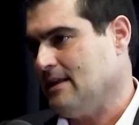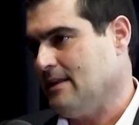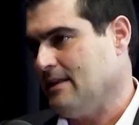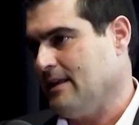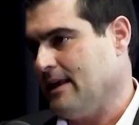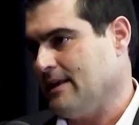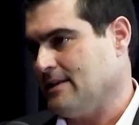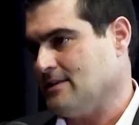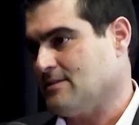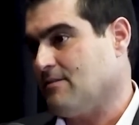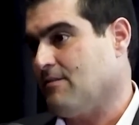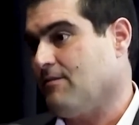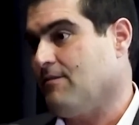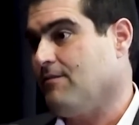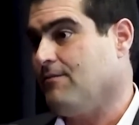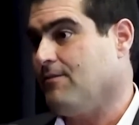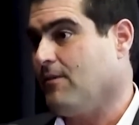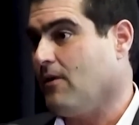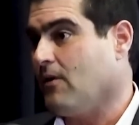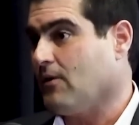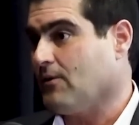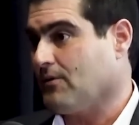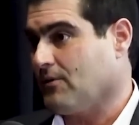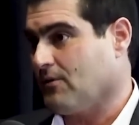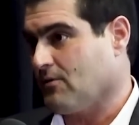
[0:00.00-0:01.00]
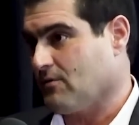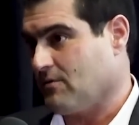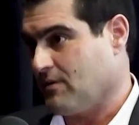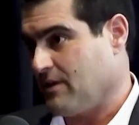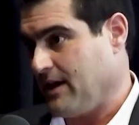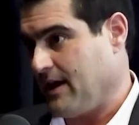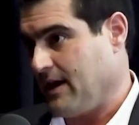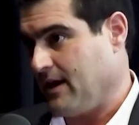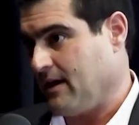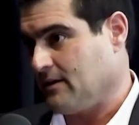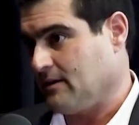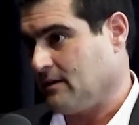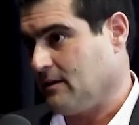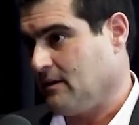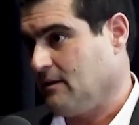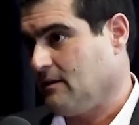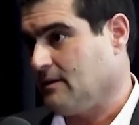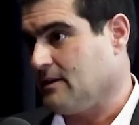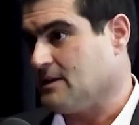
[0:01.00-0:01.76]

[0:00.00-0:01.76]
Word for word: that is farther than